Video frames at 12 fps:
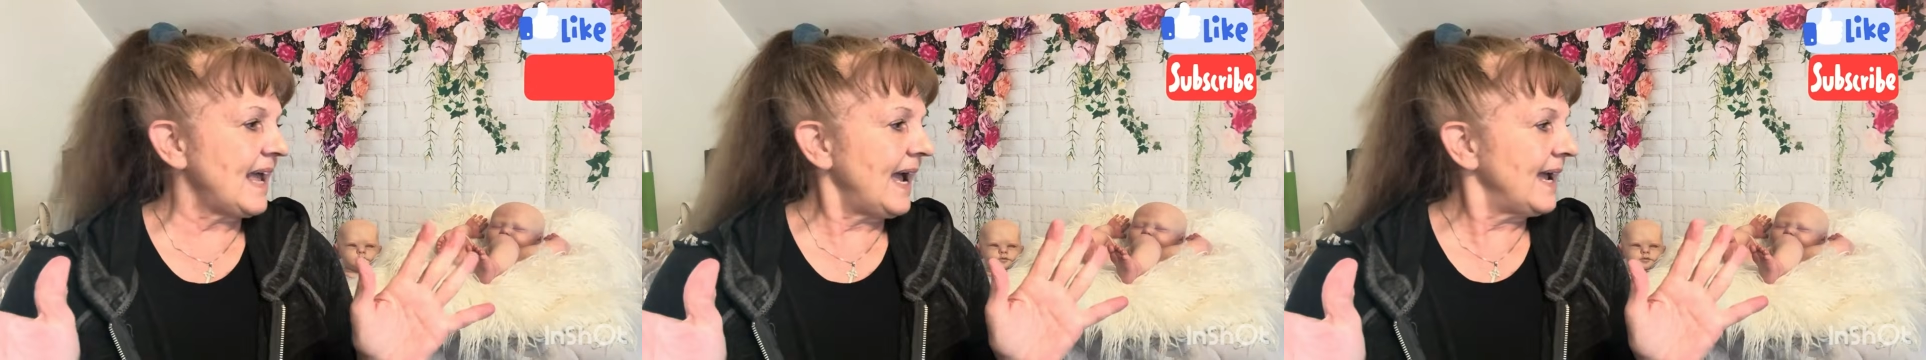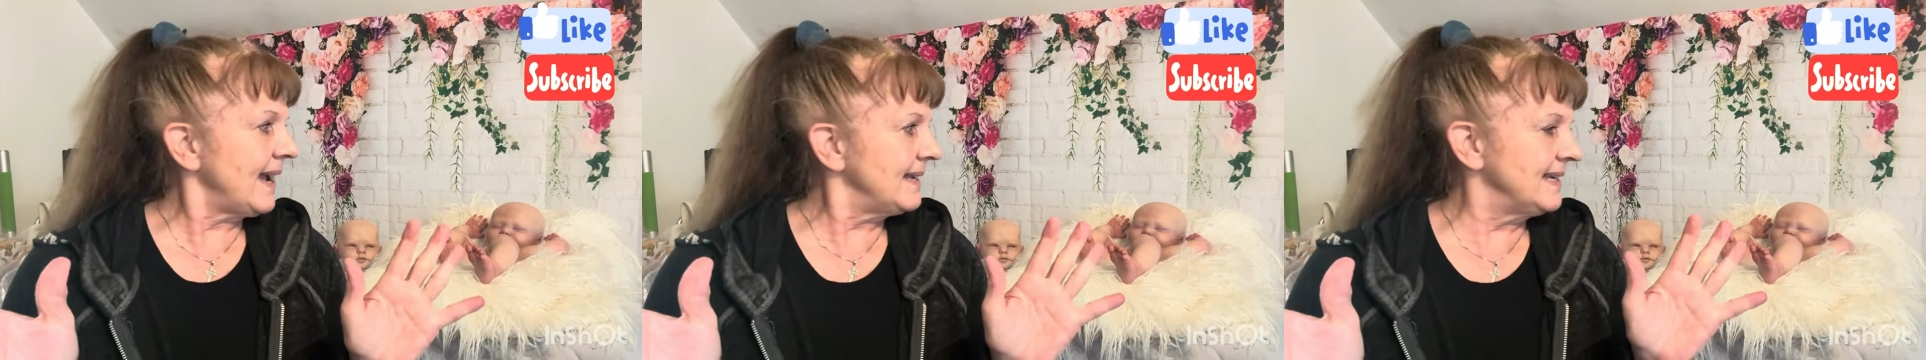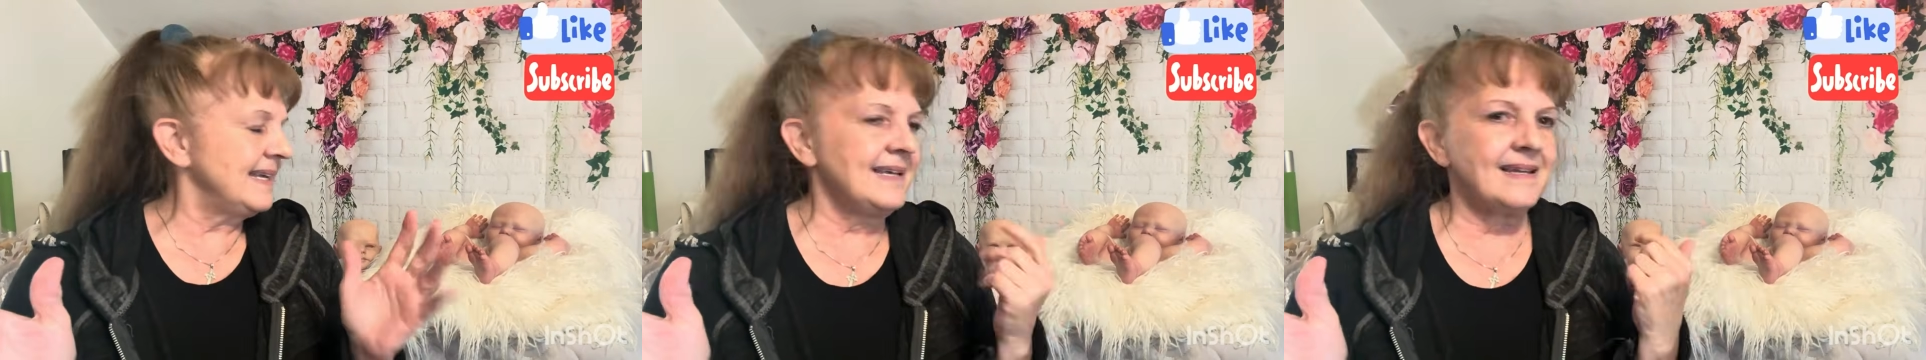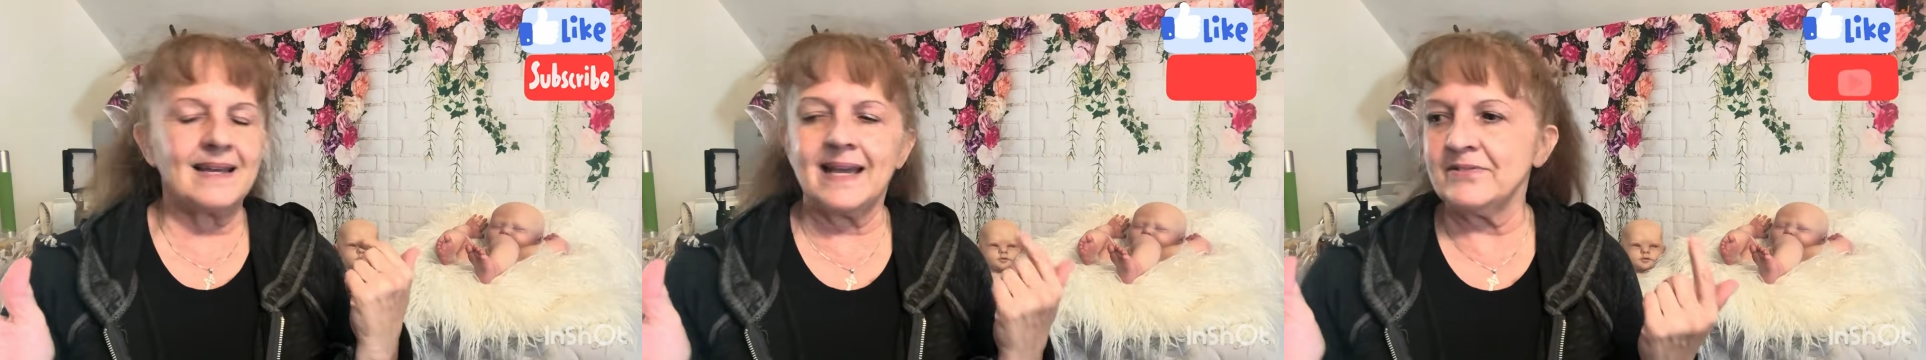
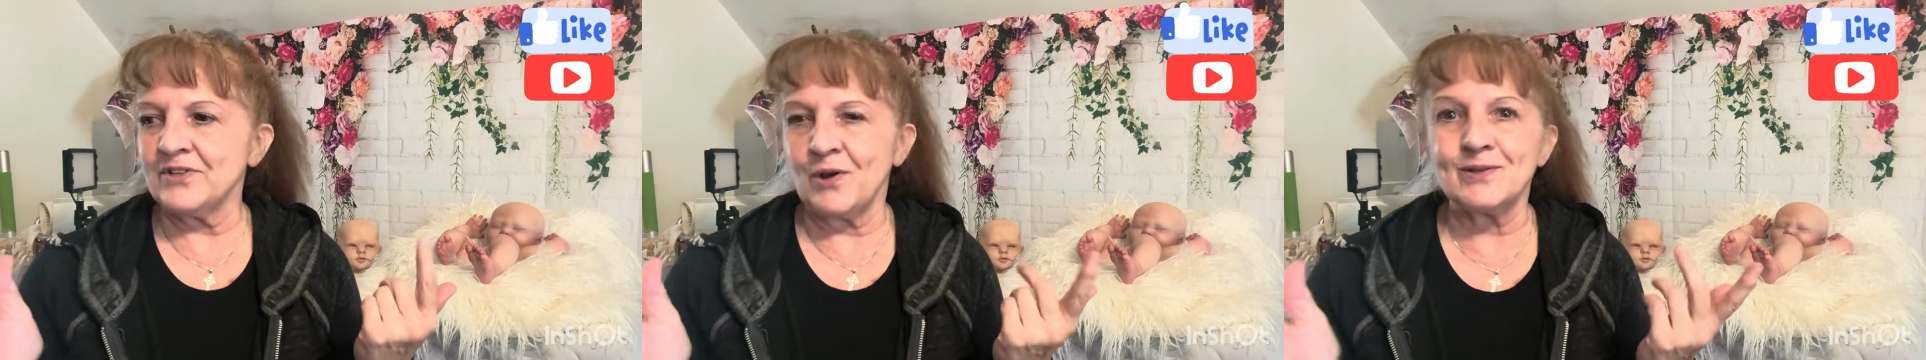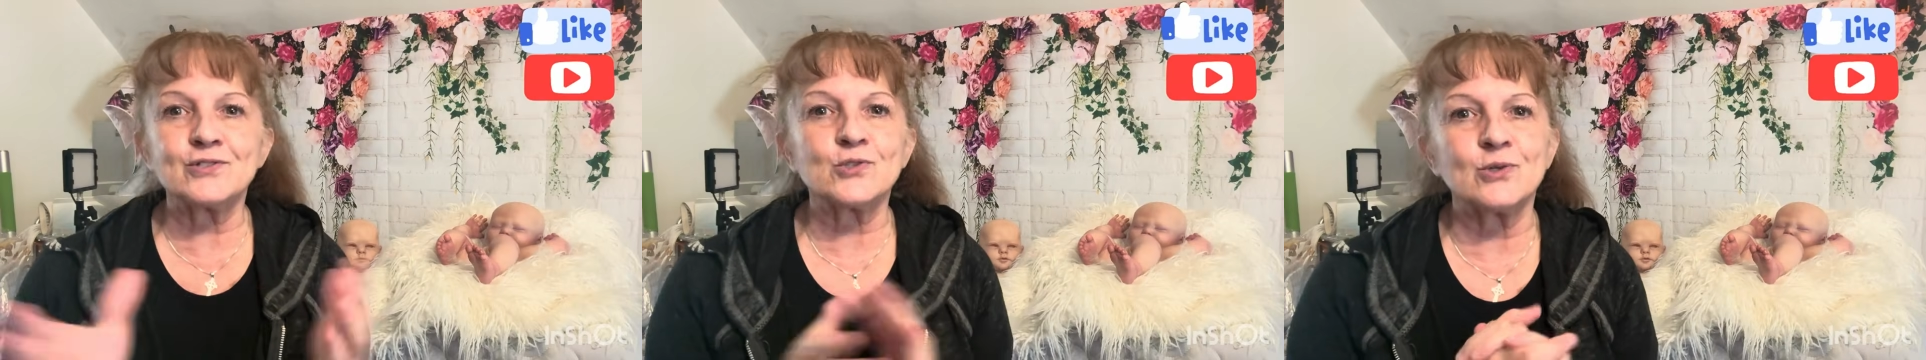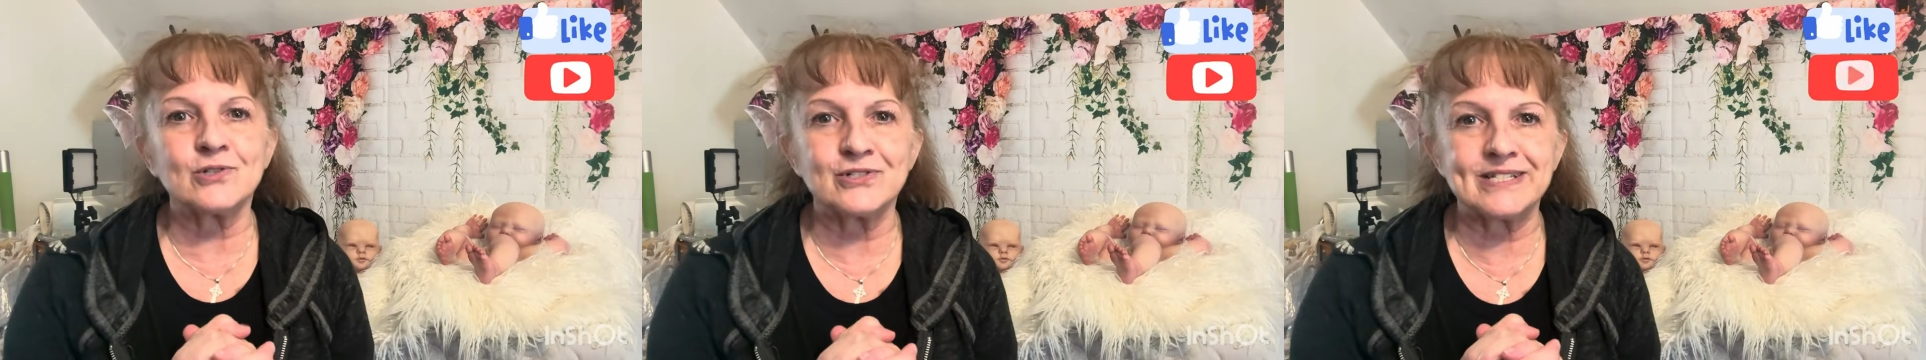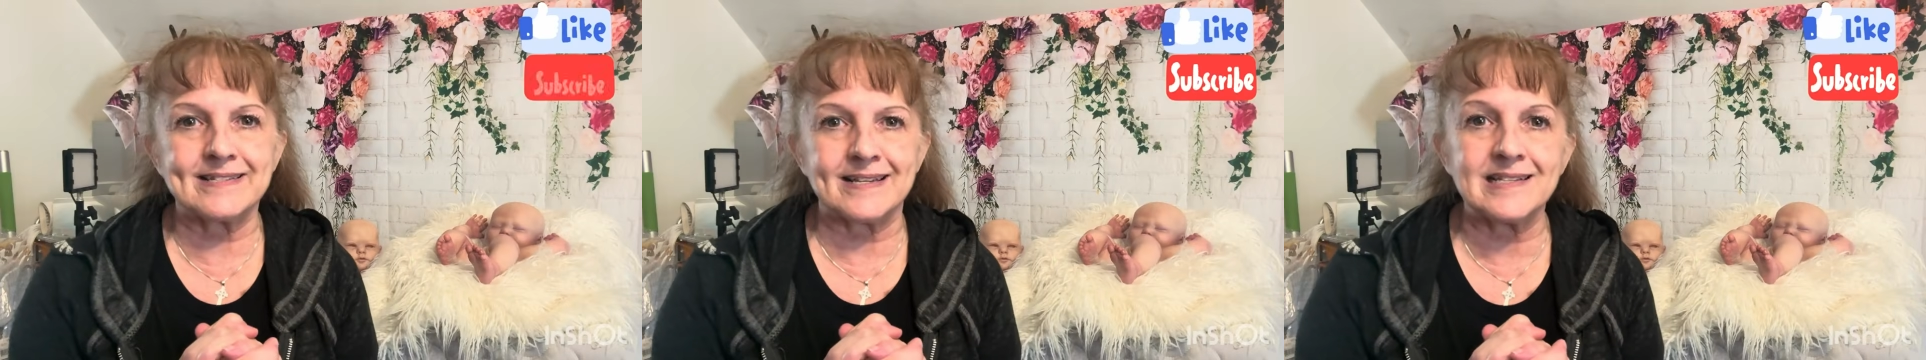I don't know, it's
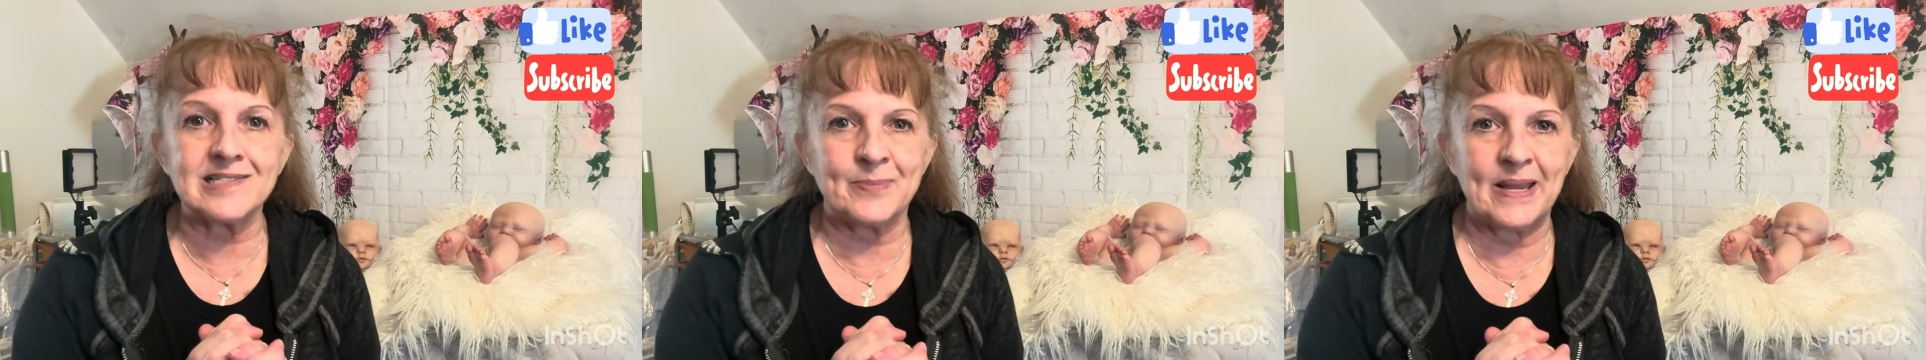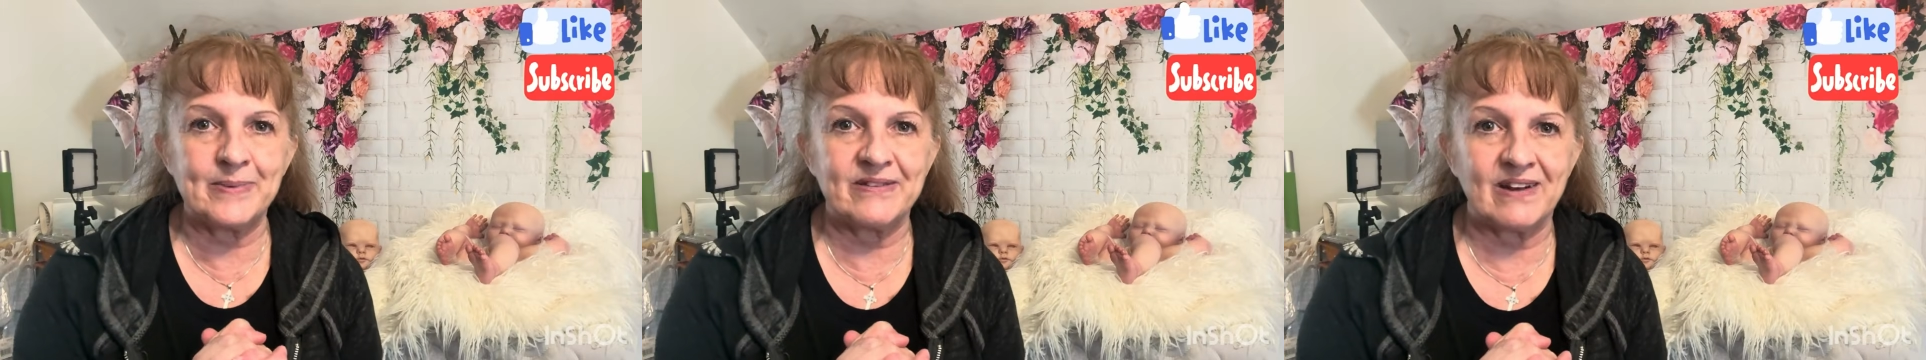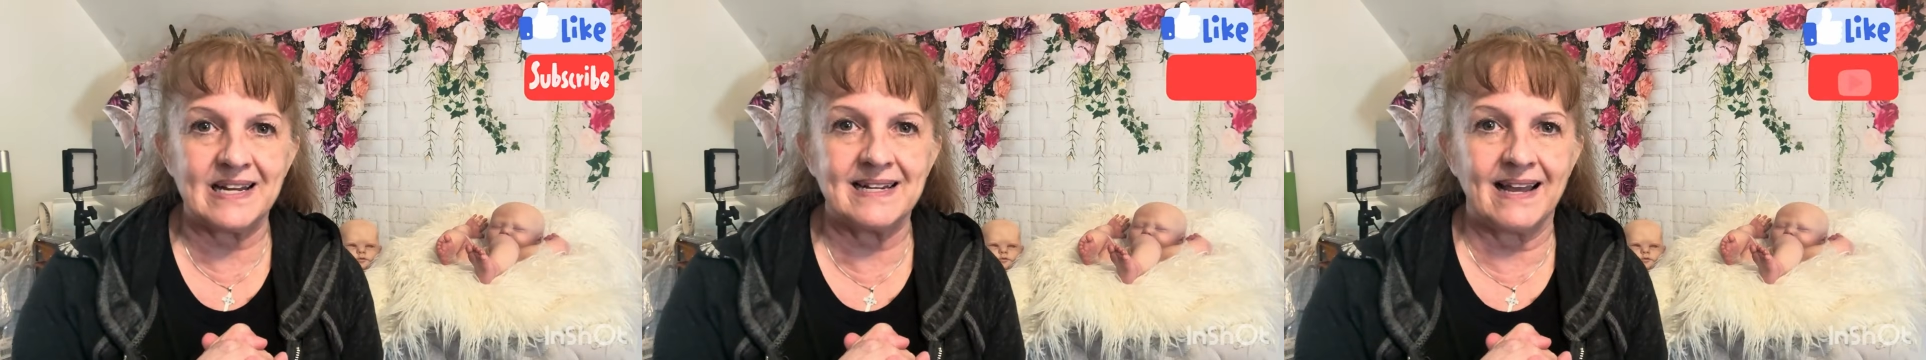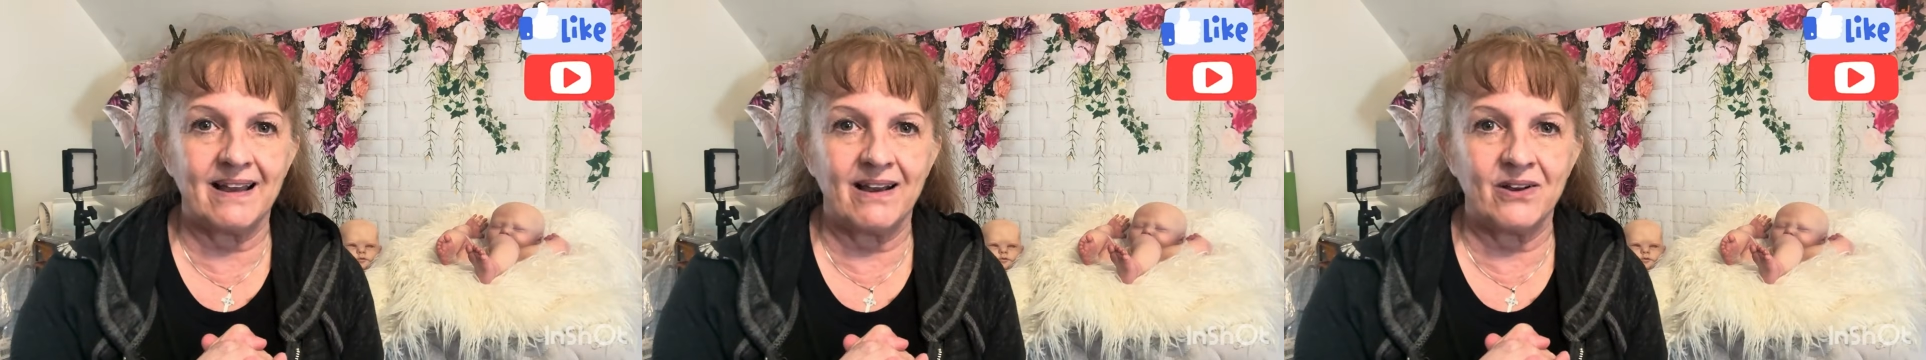5:45 maybe right
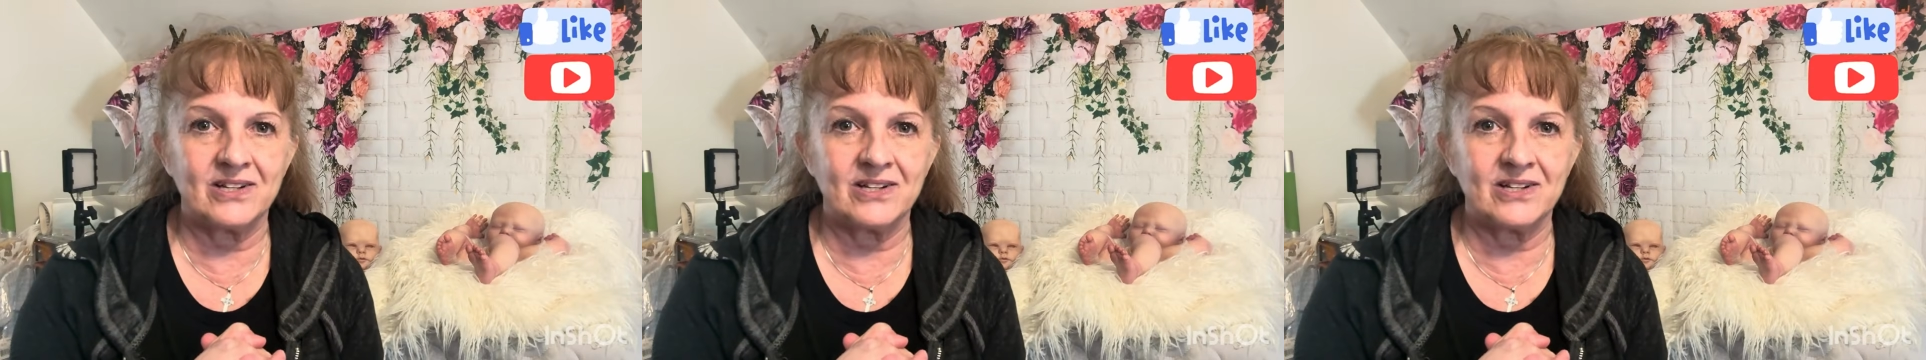now.